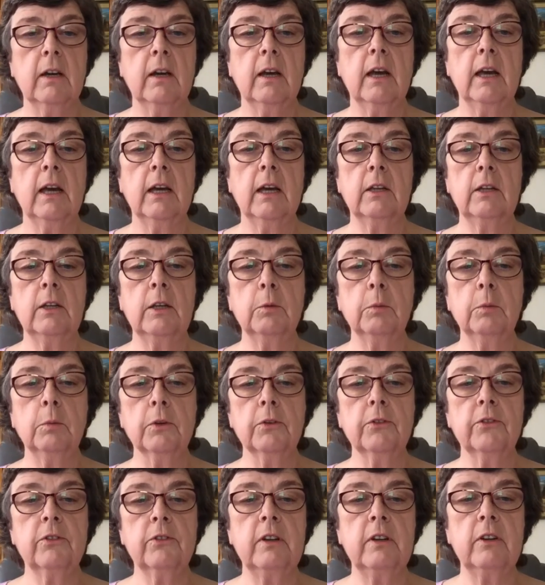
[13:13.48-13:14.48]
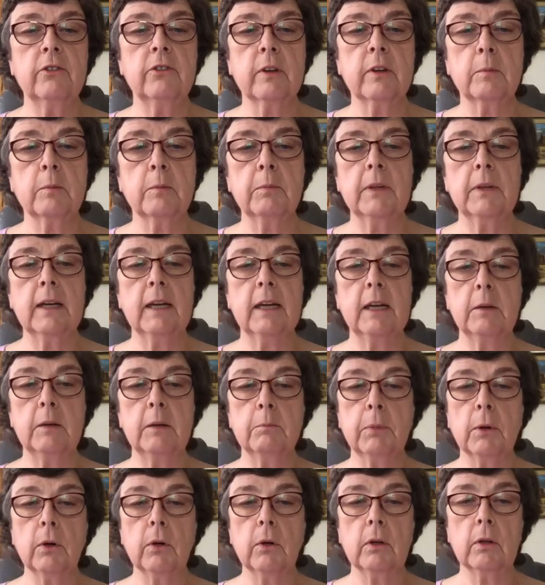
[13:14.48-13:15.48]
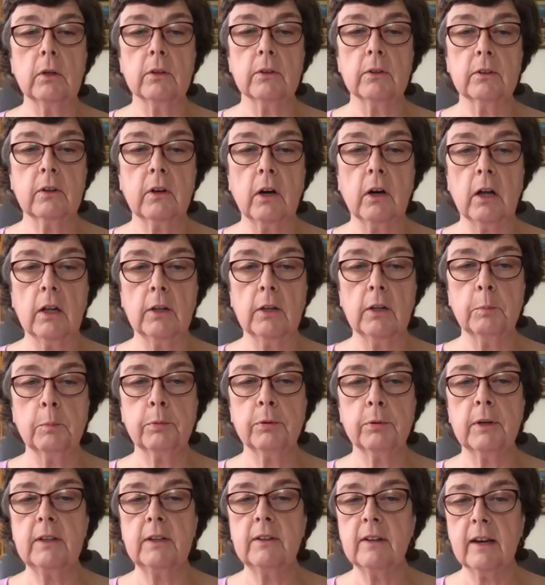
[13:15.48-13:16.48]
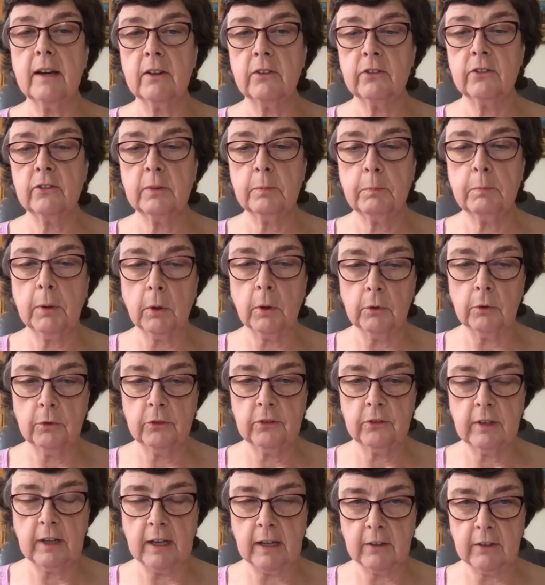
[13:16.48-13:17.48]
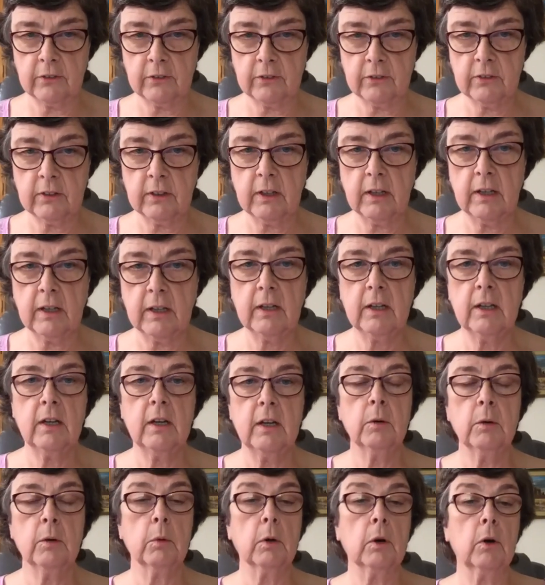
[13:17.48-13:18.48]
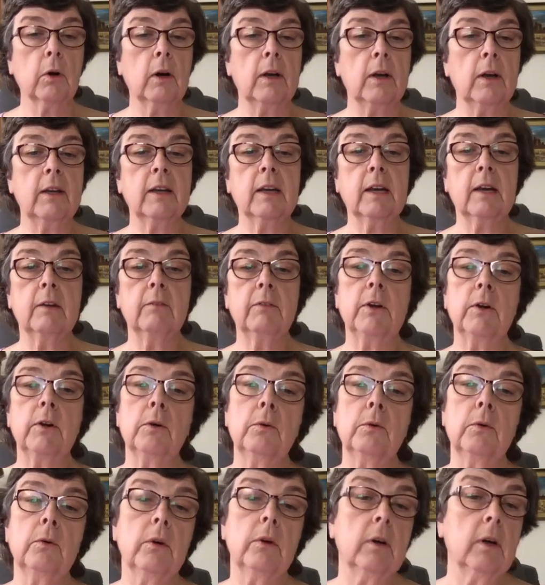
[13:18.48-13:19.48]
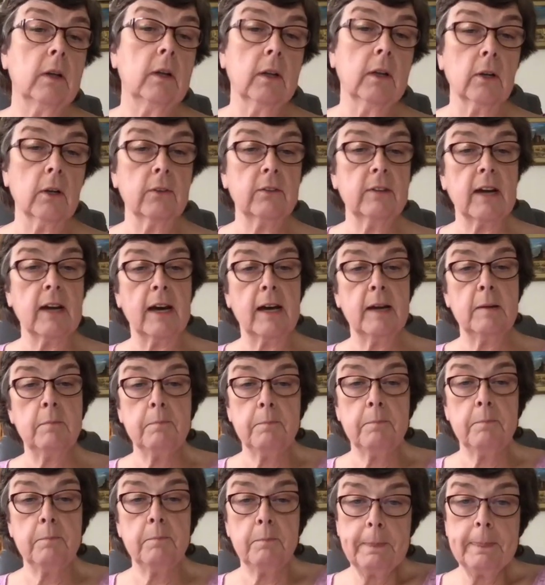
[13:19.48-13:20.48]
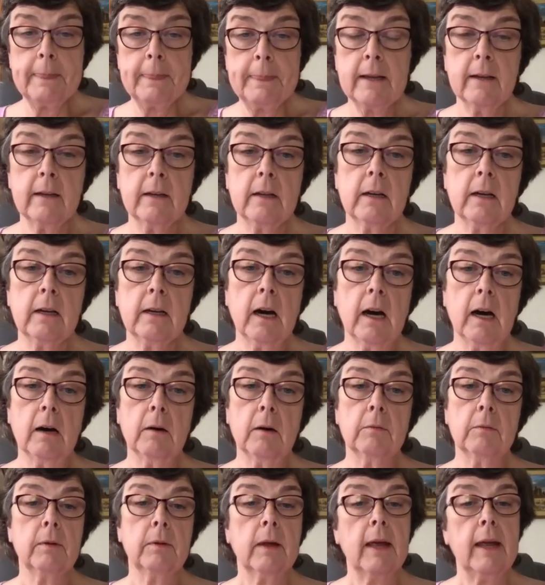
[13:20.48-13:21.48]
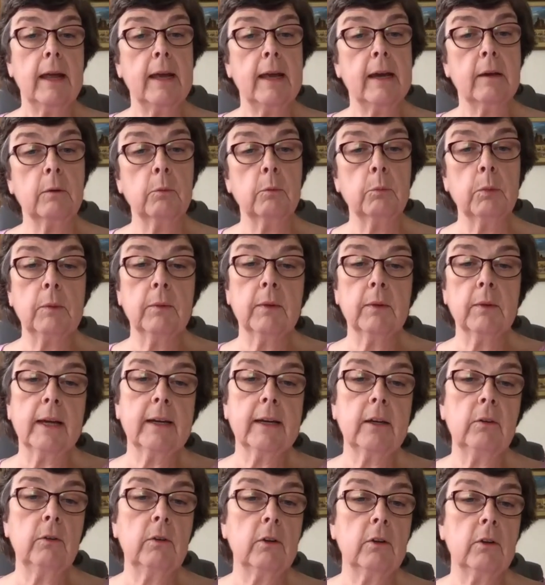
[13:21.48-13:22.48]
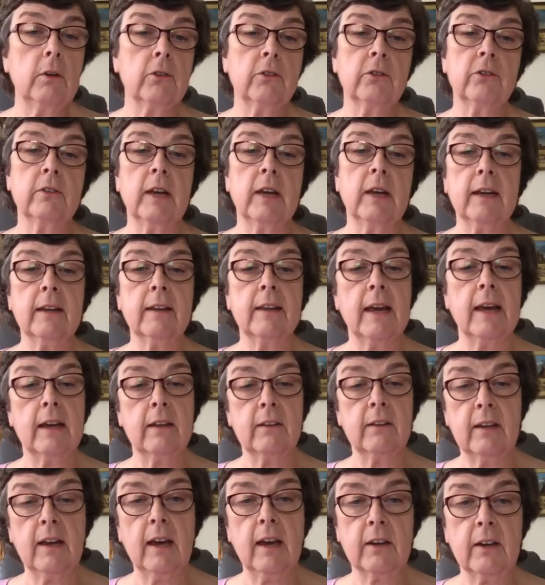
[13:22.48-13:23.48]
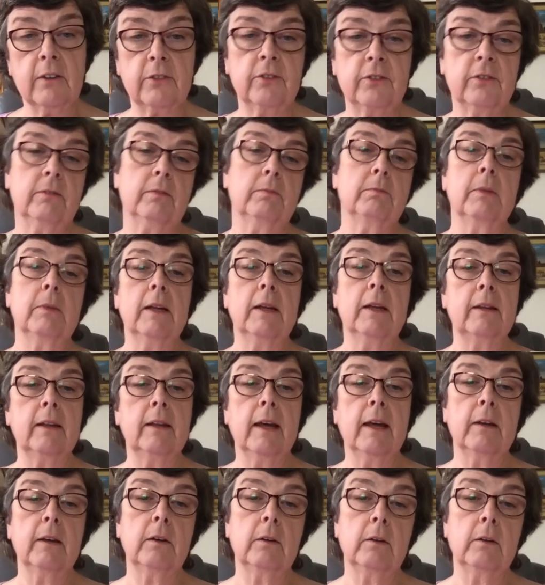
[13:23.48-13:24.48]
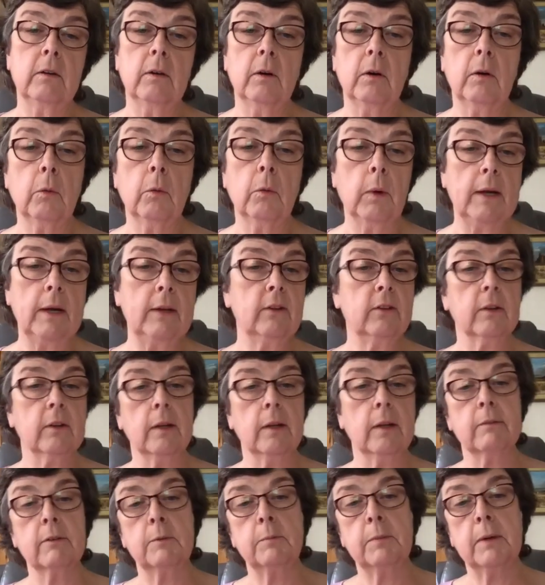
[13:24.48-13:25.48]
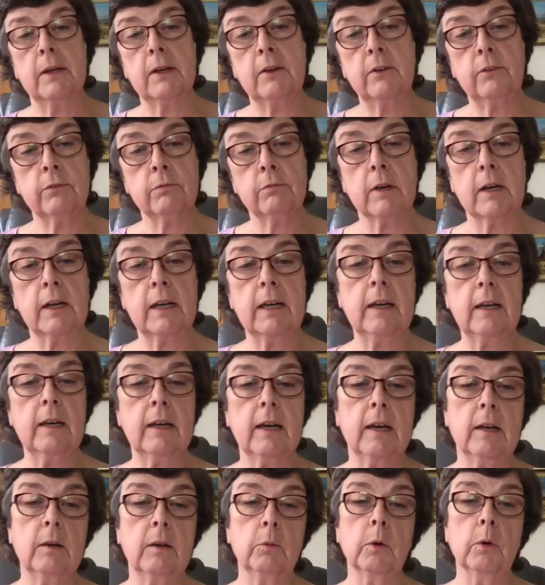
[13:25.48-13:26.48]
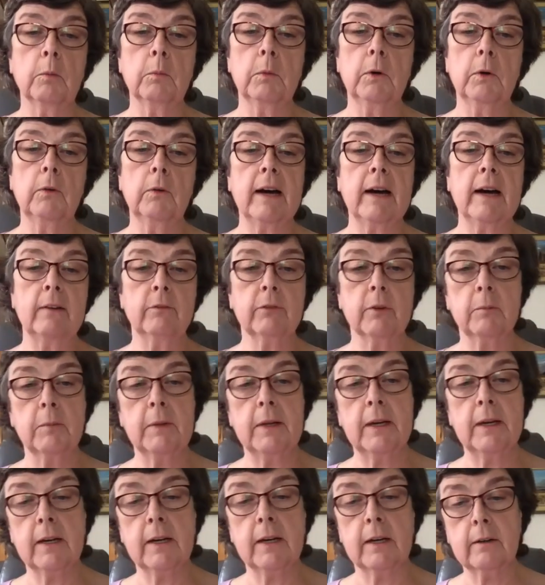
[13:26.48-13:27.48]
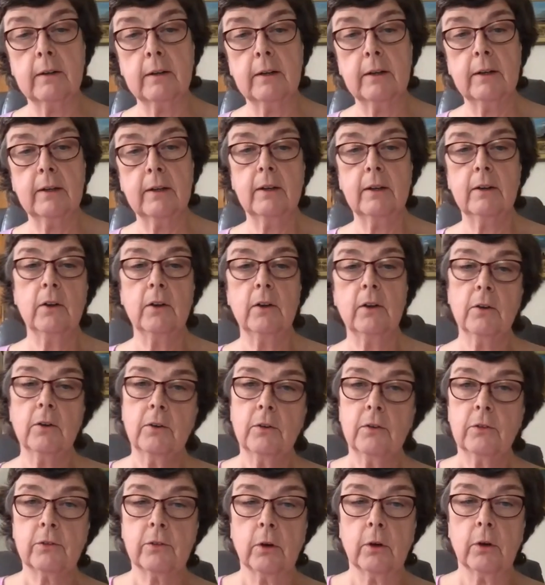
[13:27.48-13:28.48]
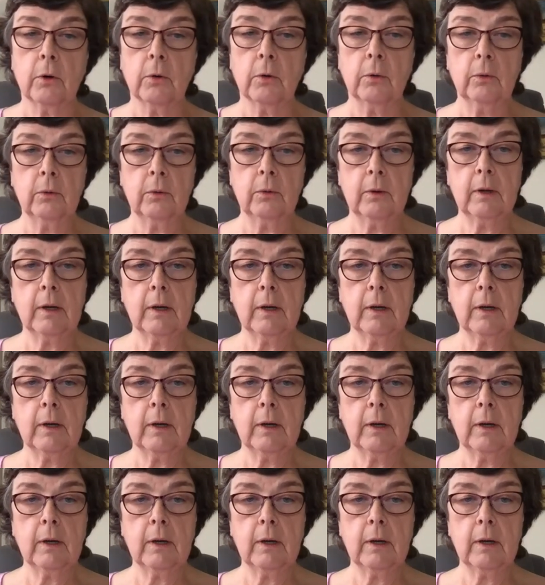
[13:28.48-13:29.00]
and you will see something in bold called pre-test post-test. We're going to give you a little time, and we'd like you to just take that test and then wait till everybody's ready, and we'll move on from there. So